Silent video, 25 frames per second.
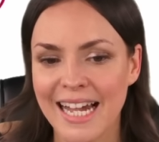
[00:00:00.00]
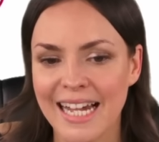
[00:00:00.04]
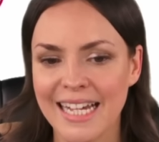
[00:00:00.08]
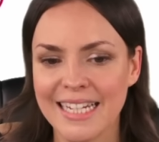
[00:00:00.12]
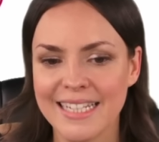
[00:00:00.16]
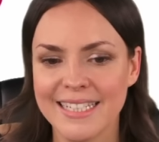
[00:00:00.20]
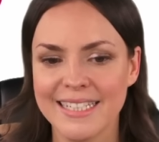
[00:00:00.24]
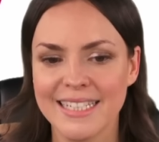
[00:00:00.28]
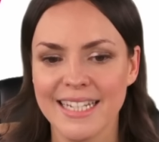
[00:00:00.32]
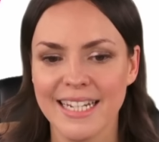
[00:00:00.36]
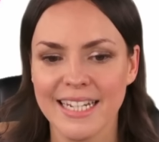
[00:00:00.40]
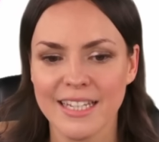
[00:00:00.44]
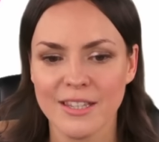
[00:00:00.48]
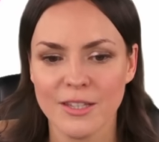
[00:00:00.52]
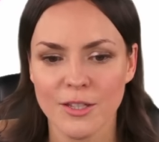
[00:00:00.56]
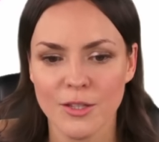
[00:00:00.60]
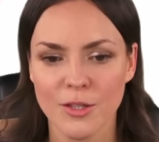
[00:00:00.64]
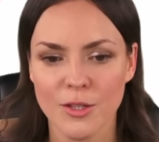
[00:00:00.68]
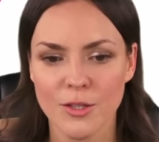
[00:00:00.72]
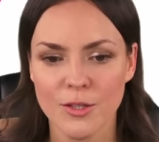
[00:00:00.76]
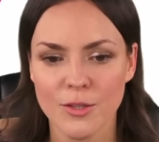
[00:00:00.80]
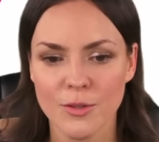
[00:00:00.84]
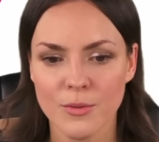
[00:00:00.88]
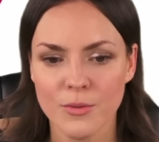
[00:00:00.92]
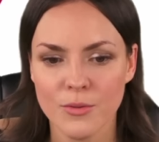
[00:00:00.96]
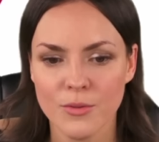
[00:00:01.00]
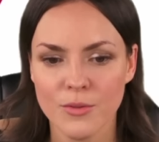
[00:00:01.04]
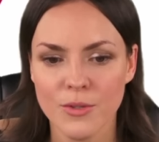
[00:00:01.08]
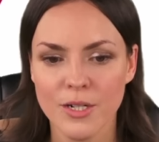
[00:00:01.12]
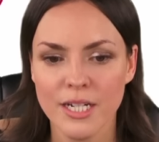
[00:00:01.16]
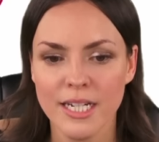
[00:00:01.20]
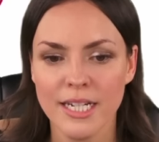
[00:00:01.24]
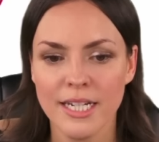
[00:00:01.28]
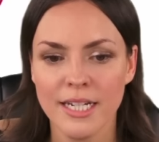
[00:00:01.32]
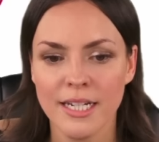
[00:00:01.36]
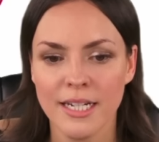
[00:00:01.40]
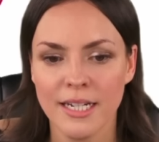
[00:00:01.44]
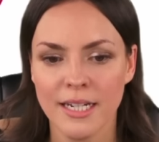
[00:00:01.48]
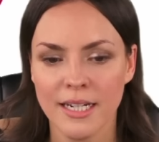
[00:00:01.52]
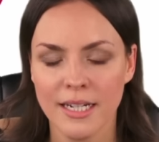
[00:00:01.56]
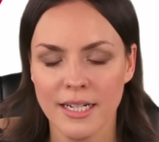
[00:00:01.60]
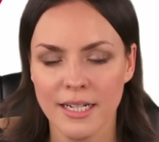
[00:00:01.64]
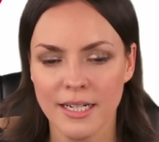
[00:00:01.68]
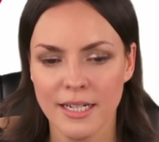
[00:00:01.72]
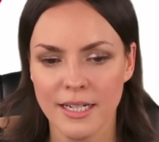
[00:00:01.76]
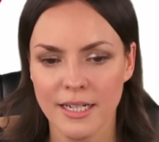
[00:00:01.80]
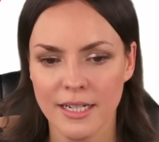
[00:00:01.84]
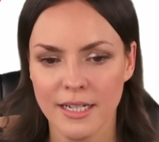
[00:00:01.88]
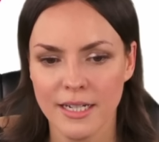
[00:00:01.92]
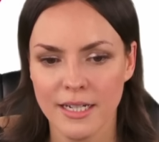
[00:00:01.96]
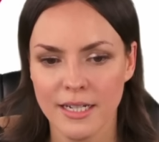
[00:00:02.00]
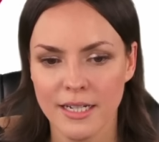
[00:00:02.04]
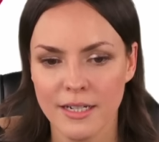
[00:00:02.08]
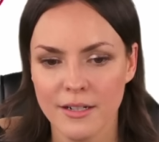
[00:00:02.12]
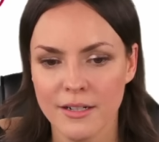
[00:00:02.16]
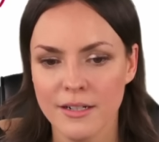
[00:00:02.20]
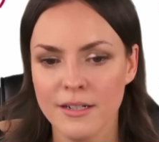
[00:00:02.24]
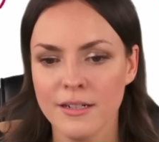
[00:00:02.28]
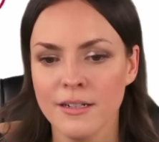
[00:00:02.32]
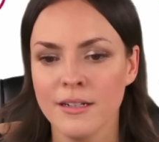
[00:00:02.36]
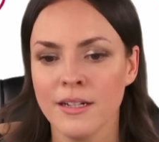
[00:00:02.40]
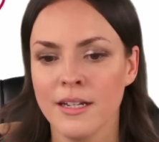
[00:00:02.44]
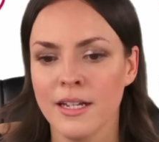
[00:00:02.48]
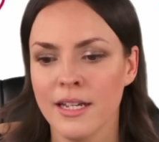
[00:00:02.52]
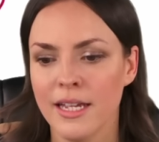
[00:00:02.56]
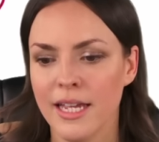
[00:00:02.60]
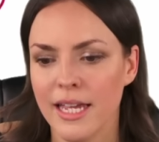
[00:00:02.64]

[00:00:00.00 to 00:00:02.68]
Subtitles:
I take the 3 here